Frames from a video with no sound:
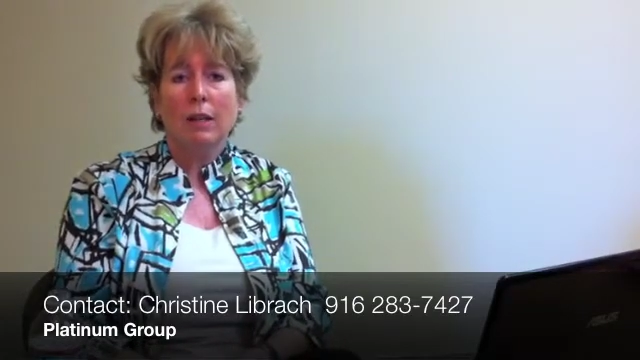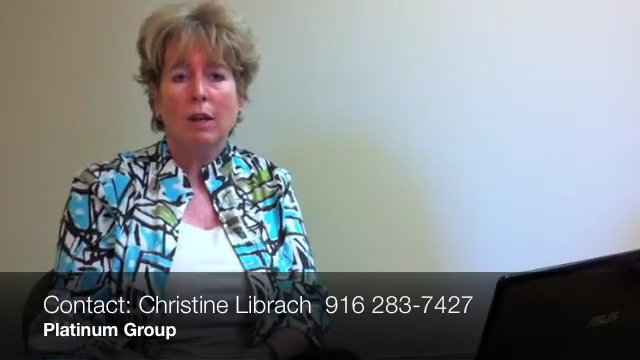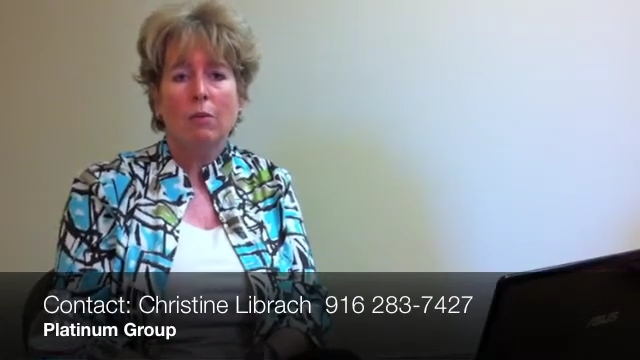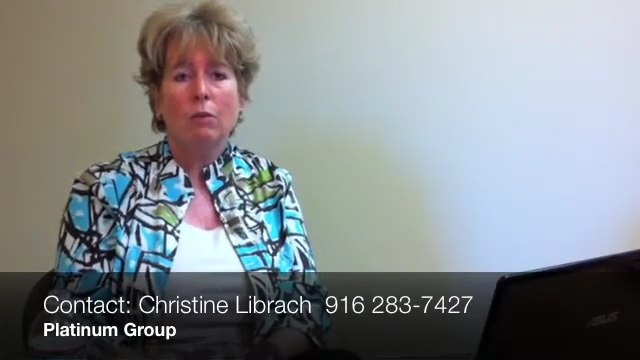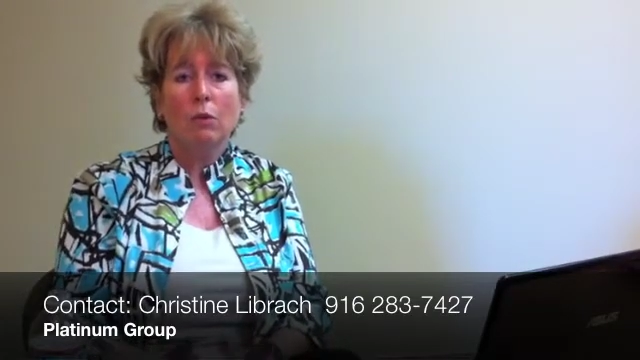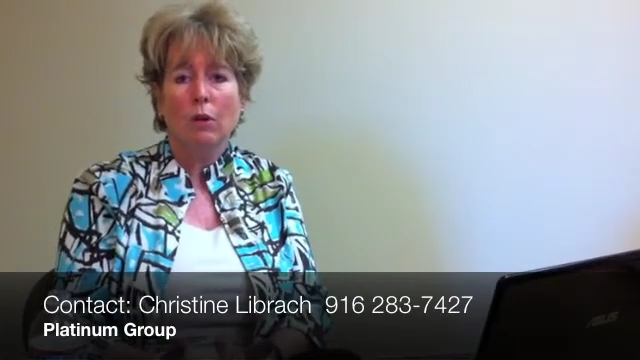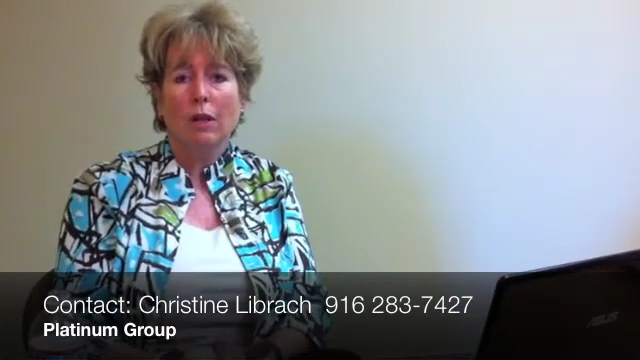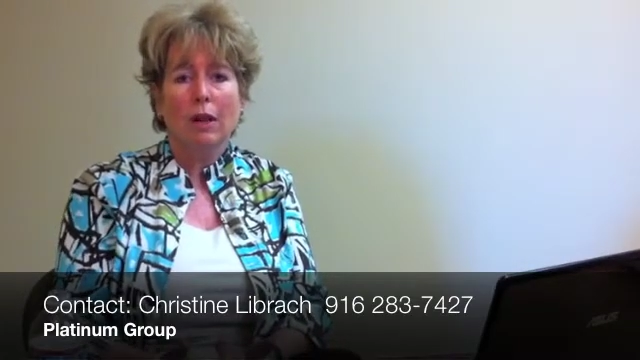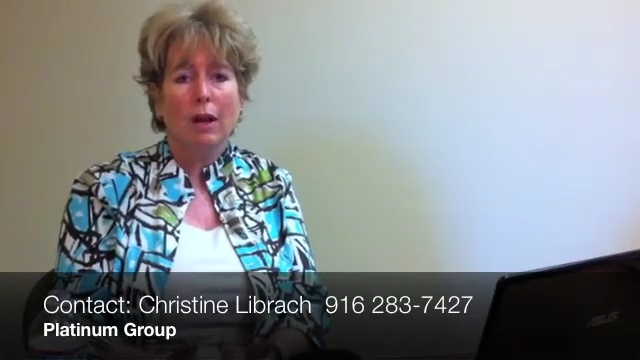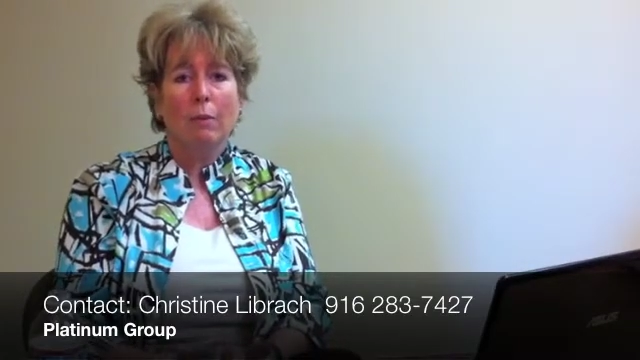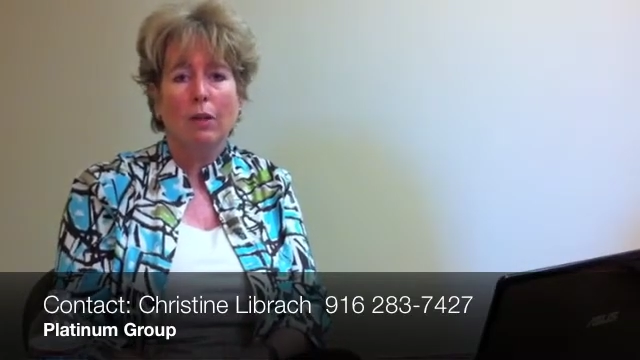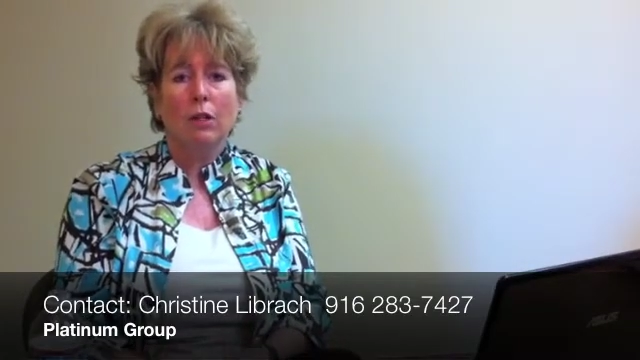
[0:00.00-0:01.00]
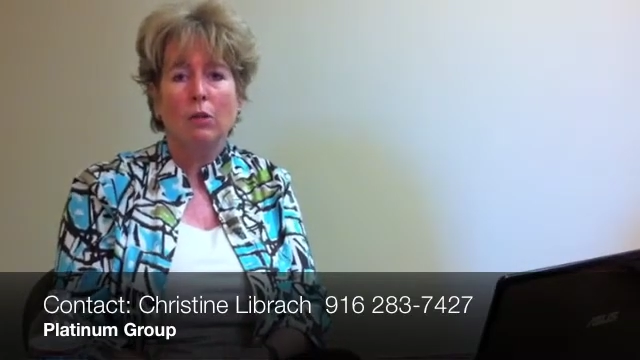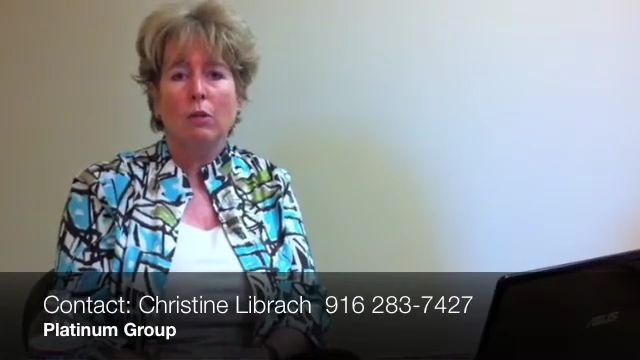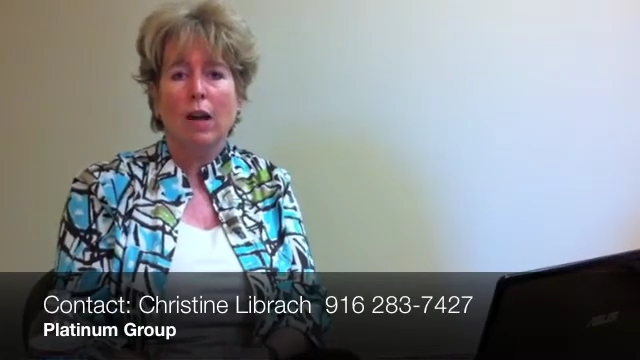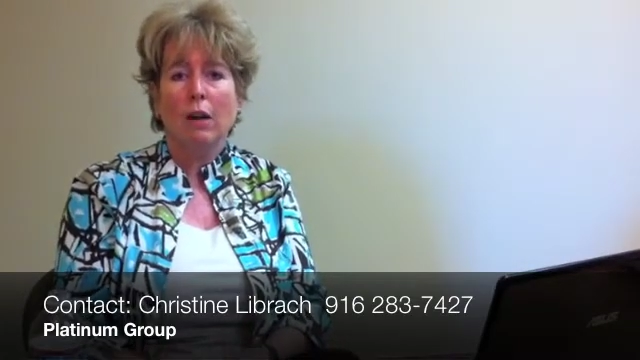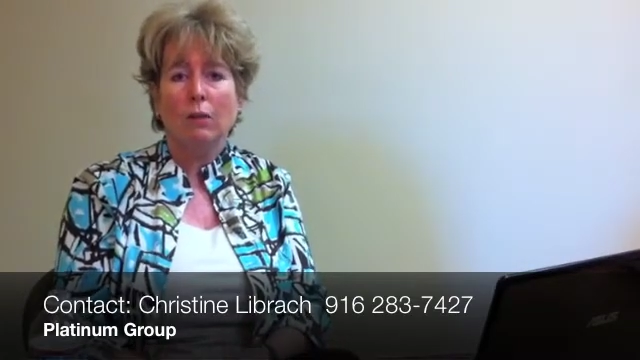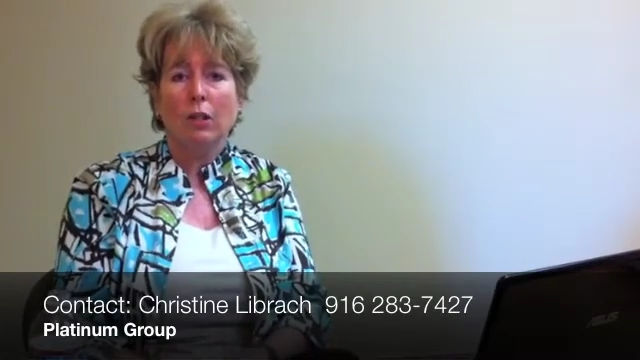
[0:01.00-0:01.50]
I'm more than happy to do
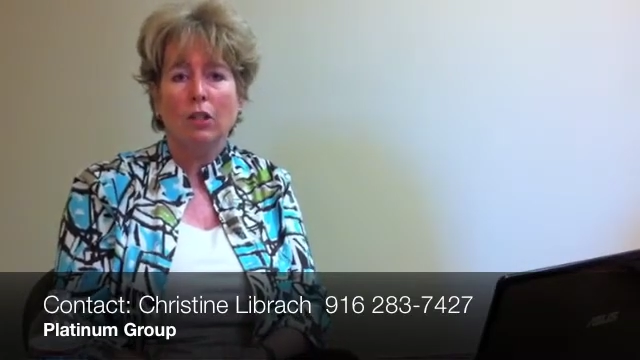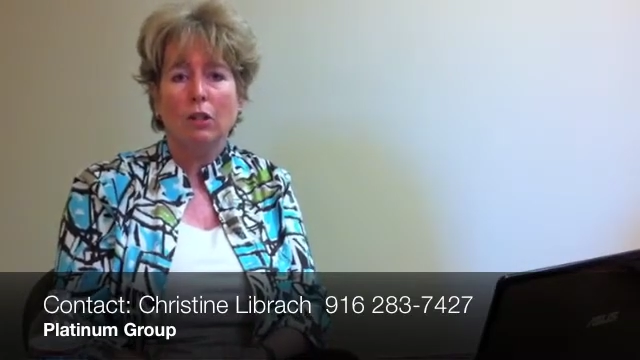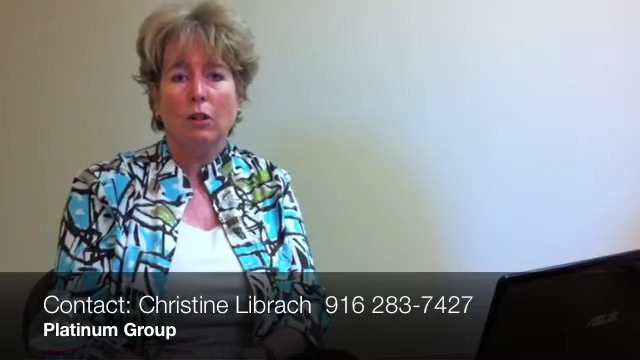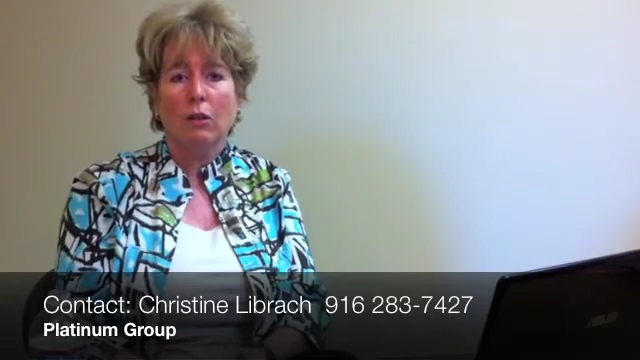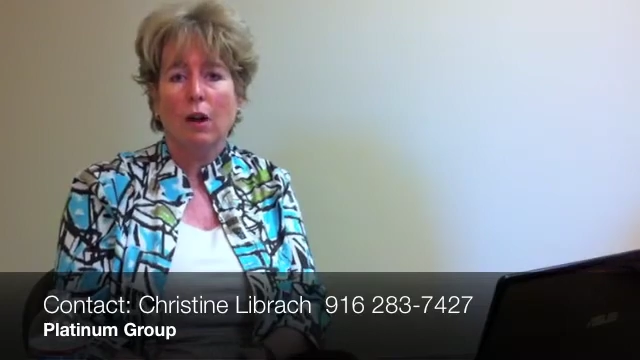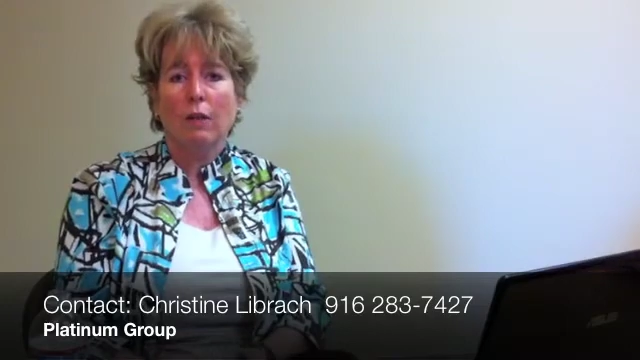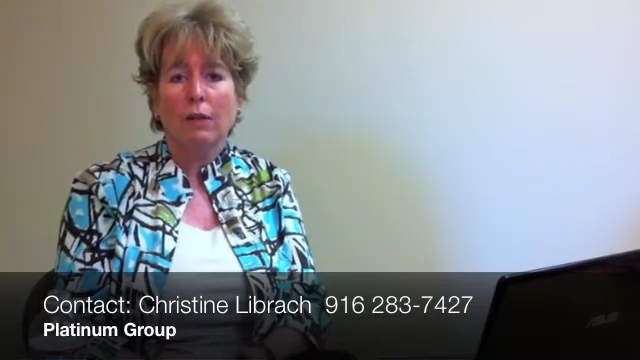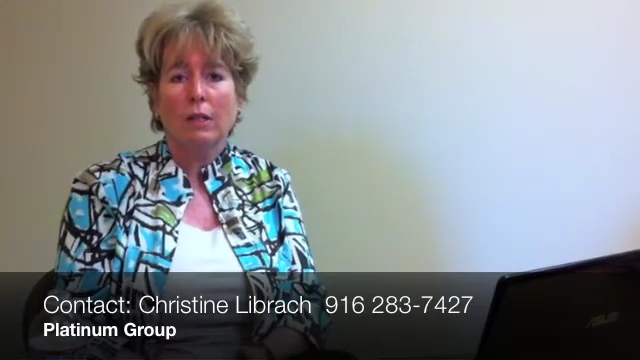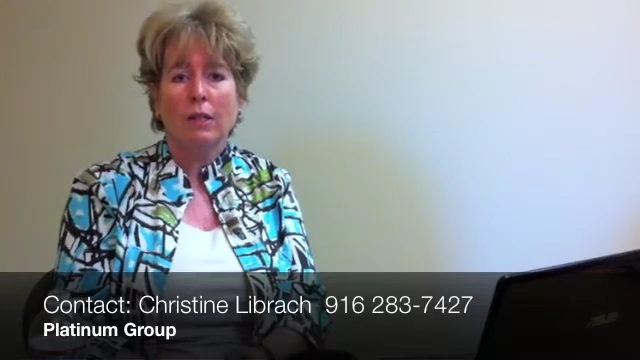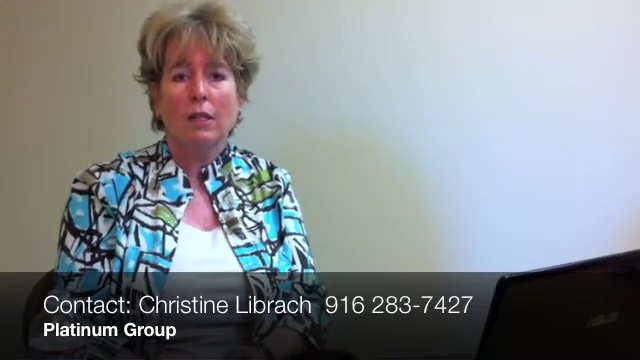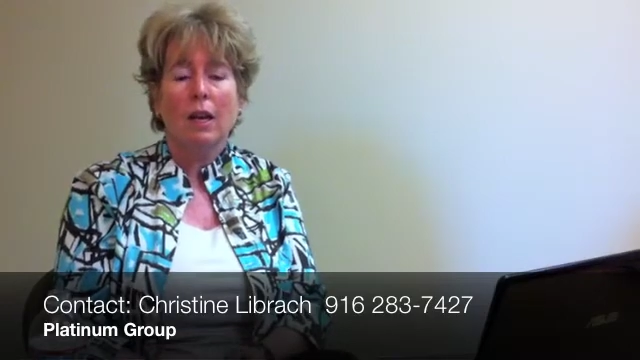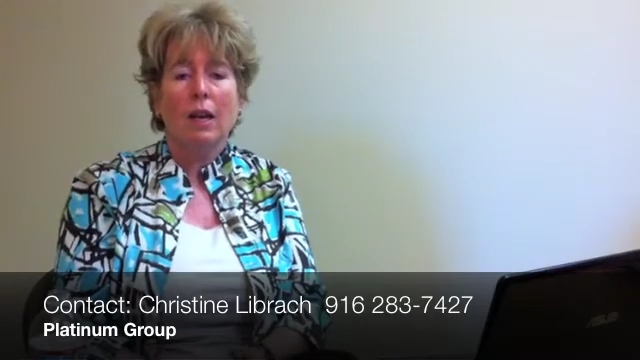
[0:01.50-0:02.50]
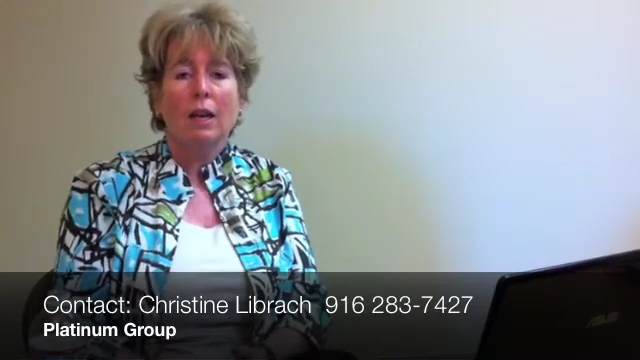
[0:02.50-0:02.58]
an outreach at their office